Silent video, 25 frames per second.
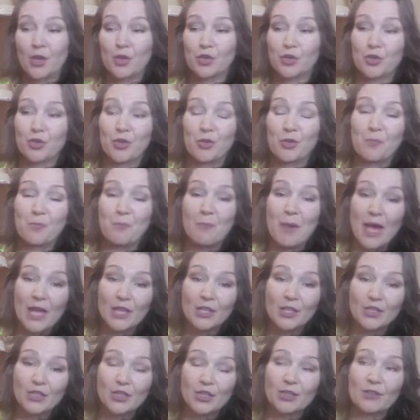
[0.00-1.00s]
So
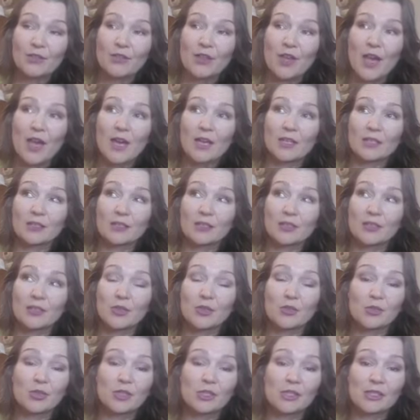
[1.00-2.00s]
imagine that
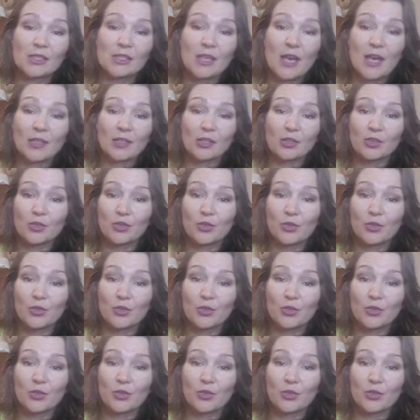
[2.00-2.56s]
you decided